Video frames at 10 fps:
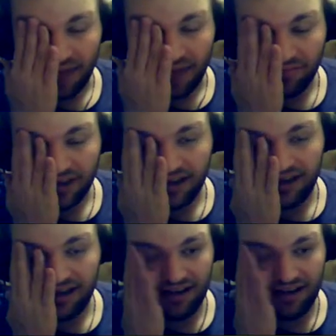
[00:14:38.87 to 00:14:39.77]
It's
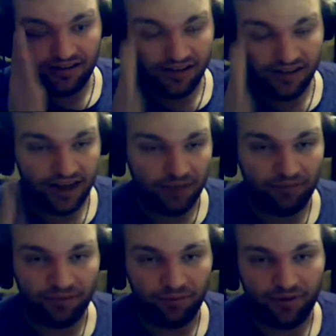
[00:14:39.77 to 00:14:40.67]
getting late. I, I
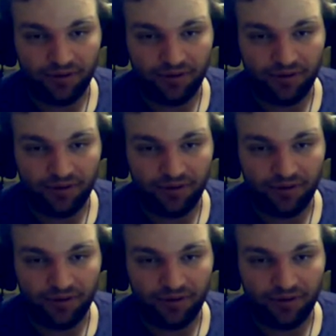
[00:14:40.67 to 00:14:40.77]
probably,